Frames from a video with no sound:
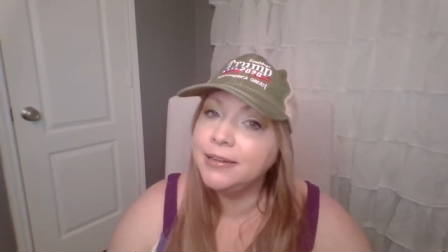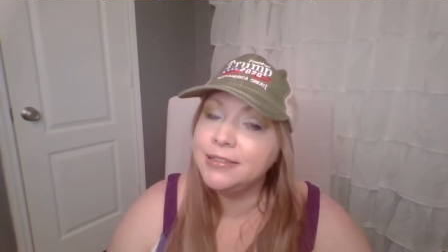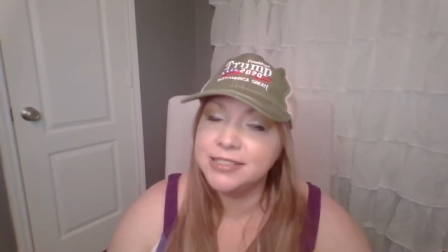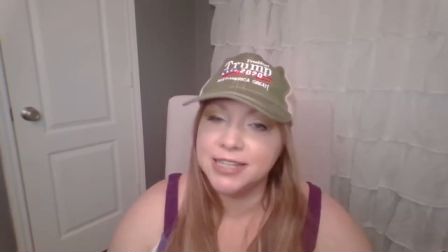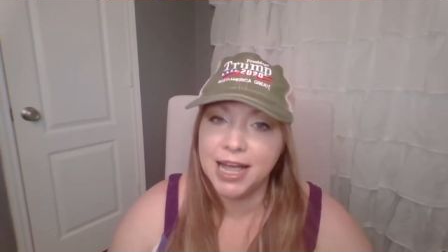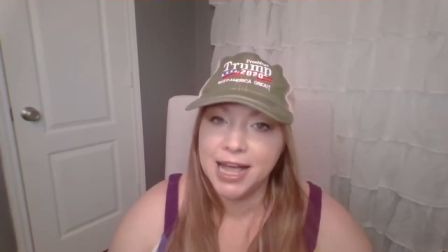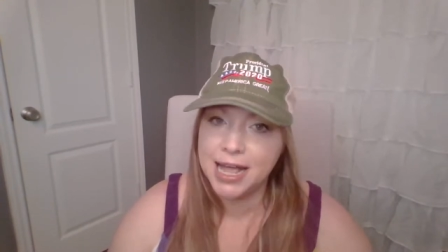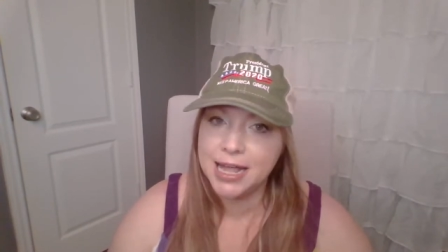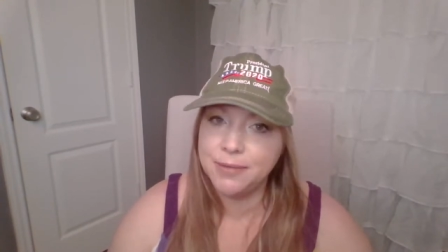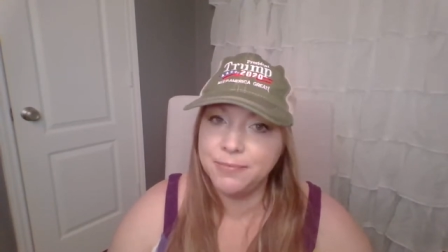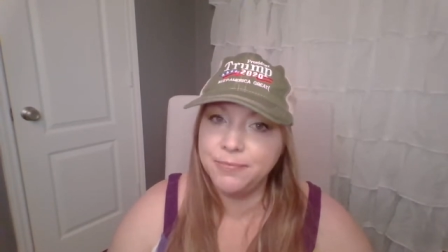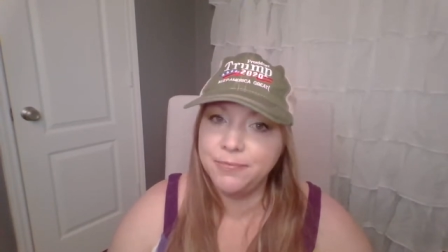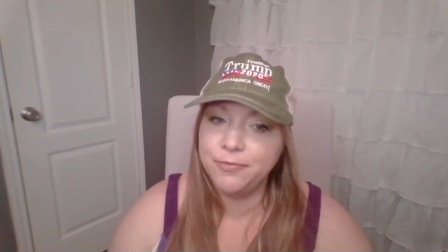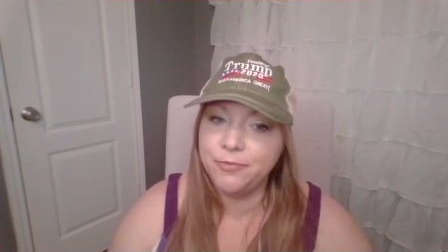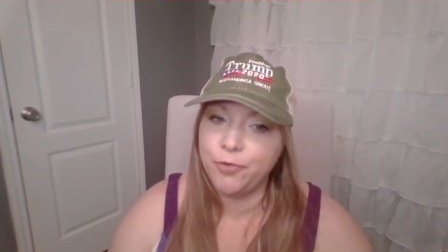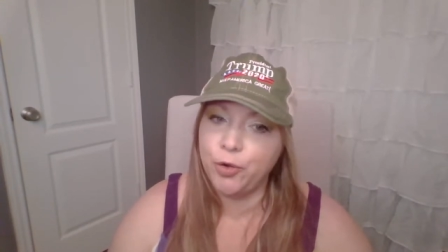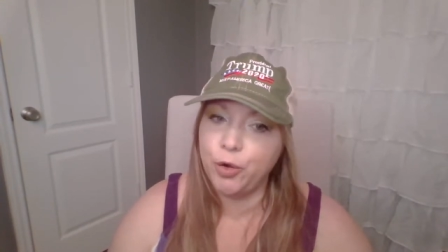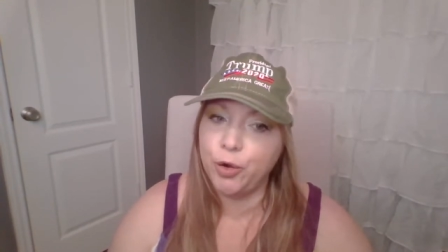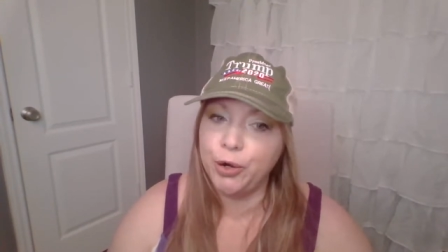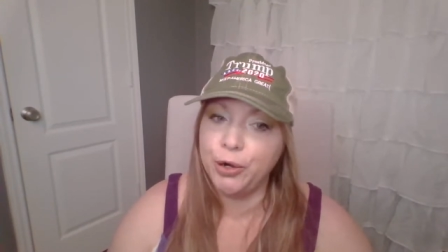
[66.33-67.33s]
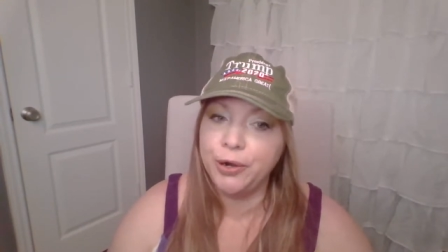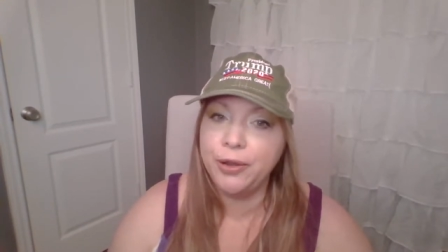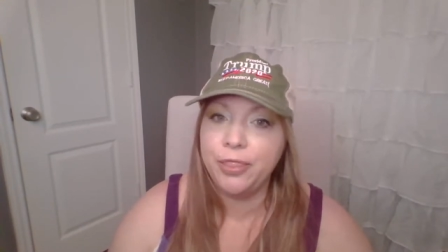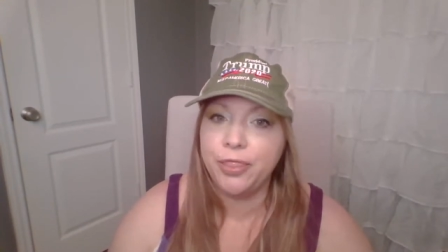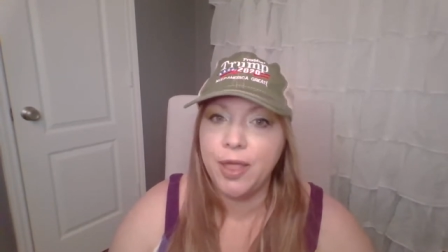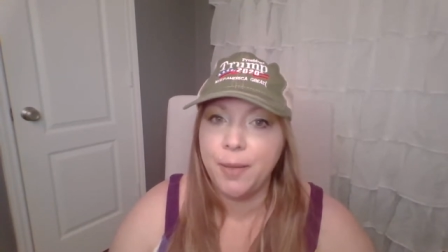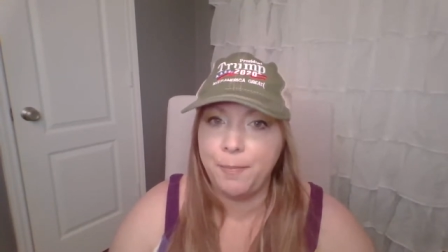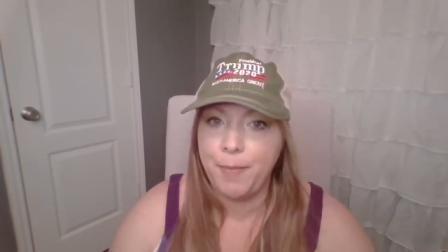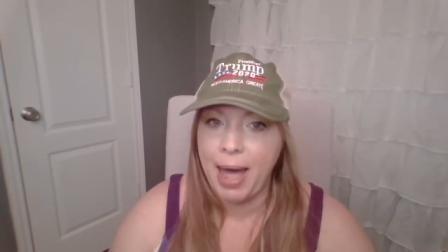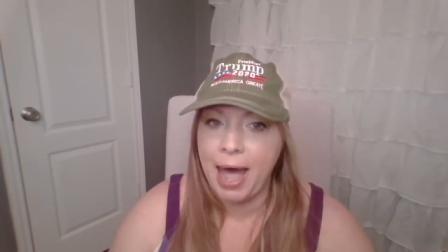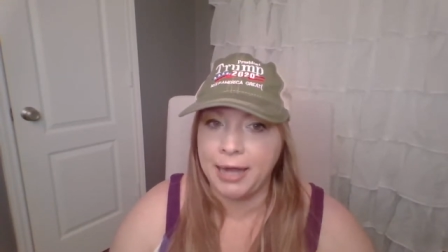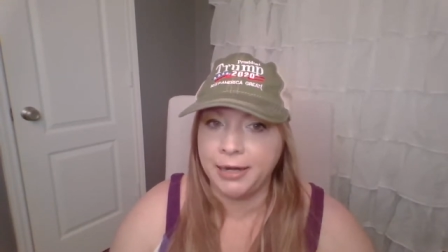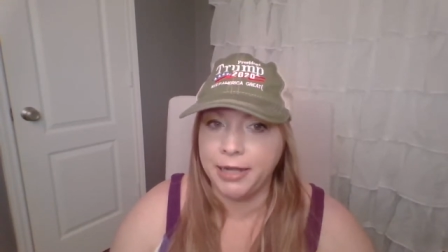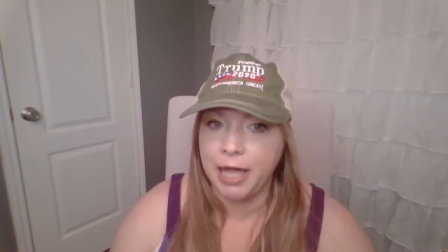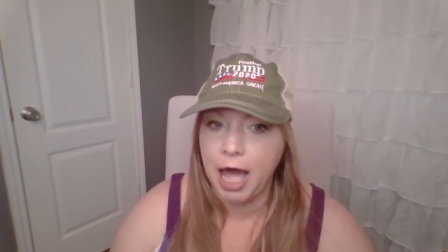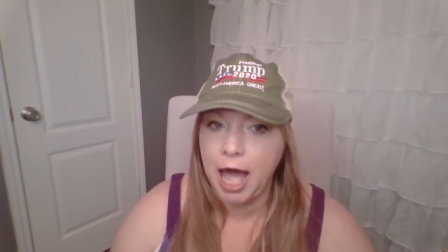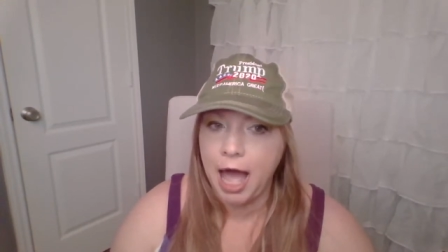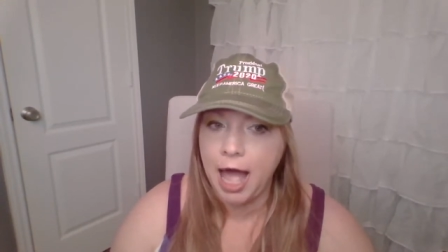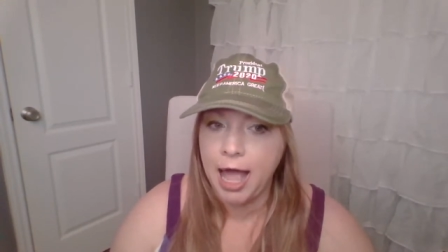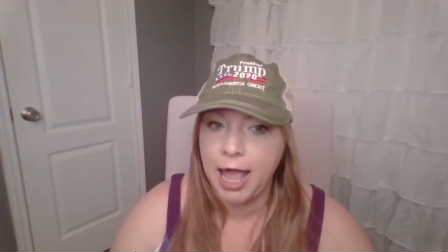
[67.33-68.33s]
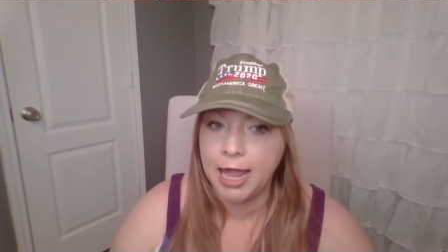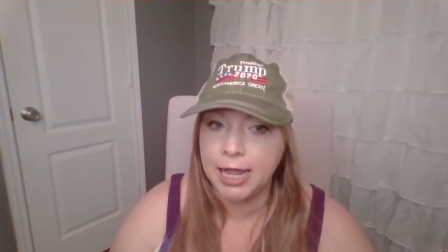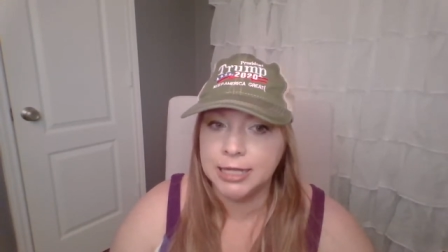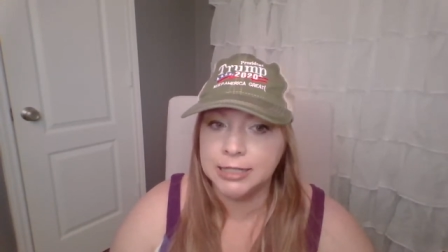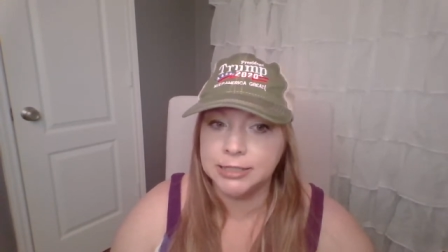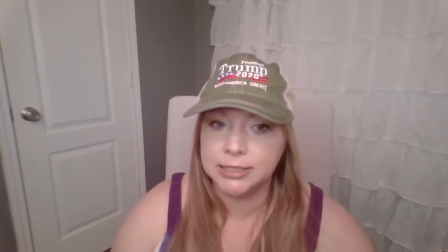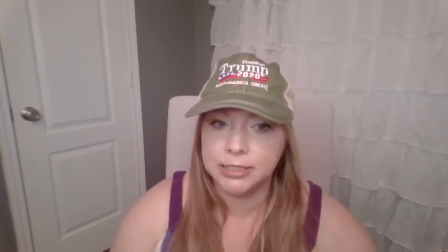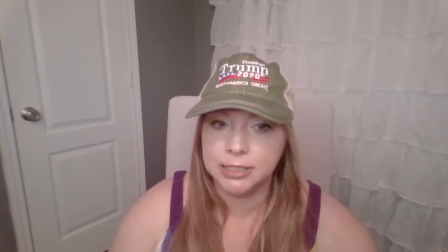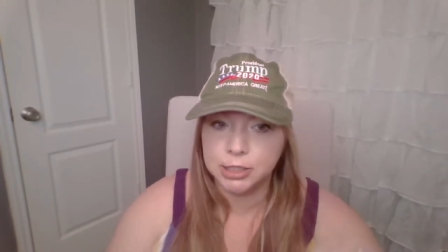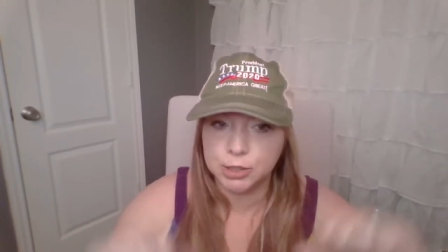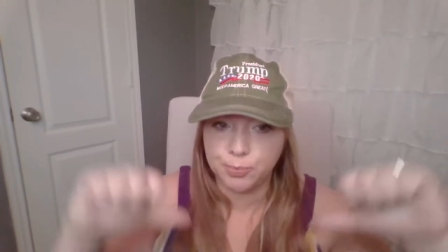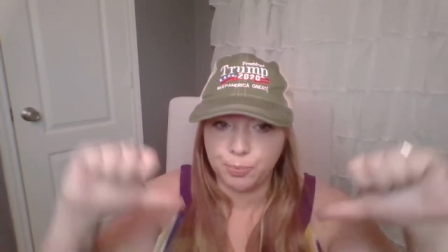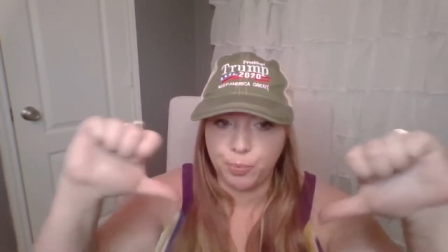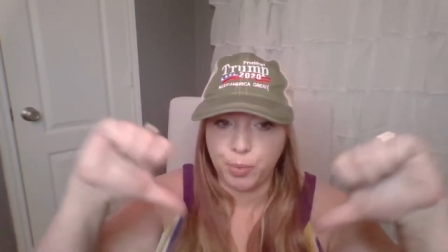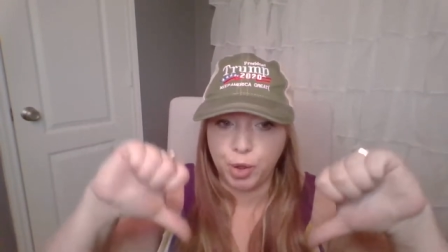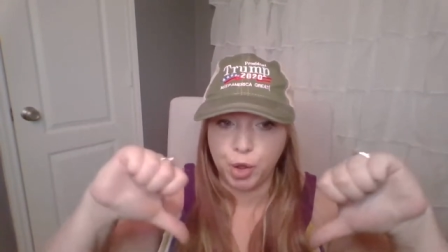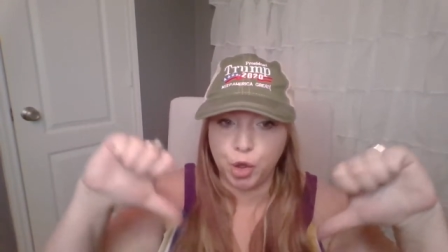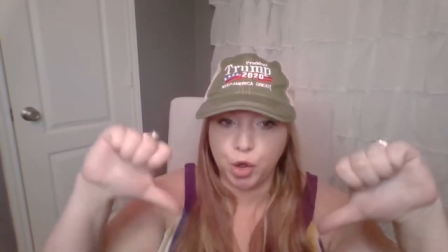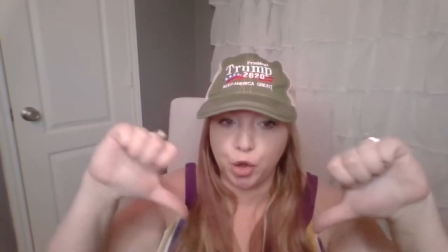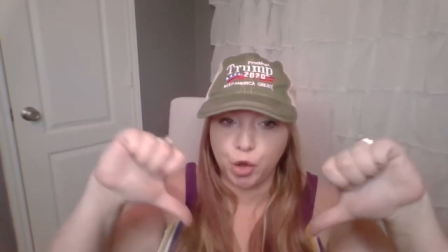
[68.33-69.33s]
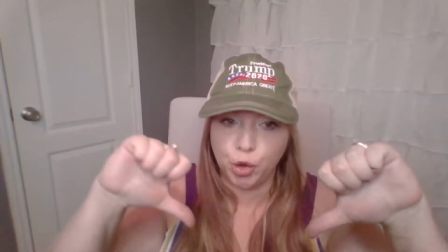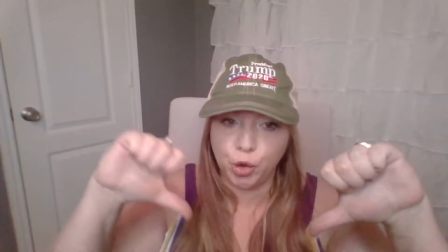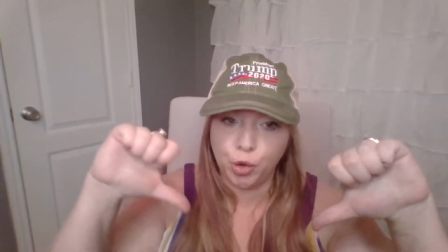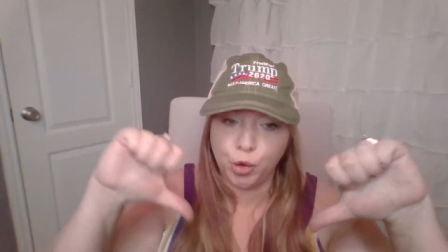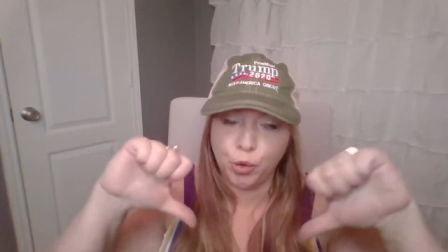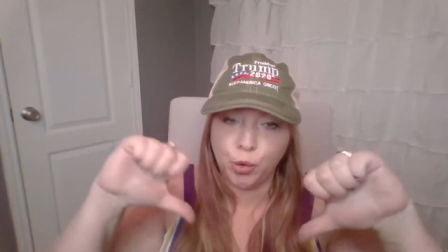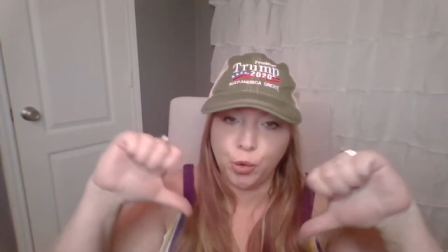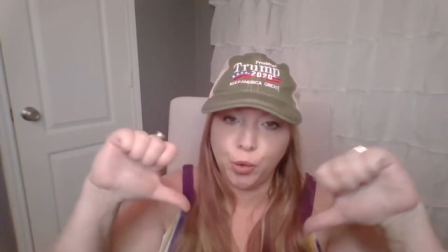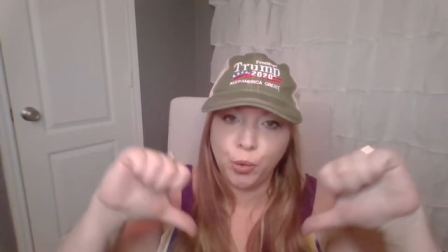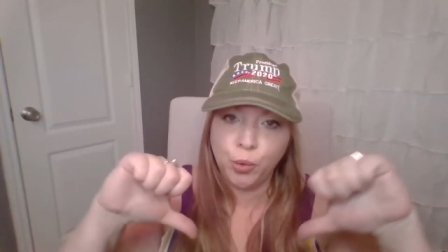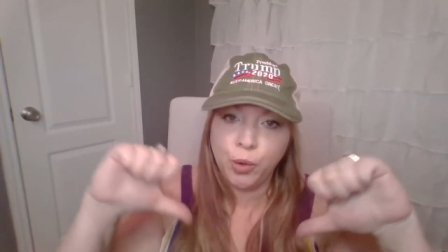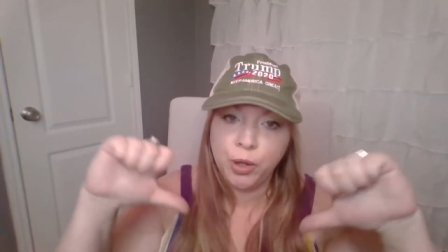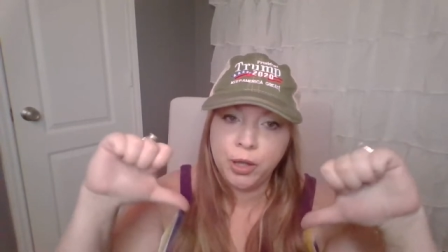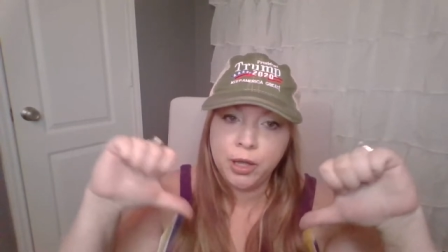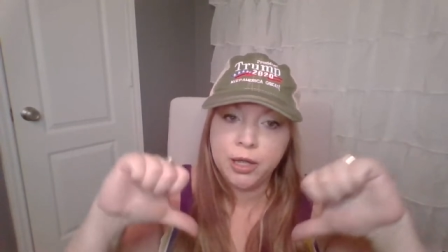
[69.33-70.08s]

time for the bad guys. Boo.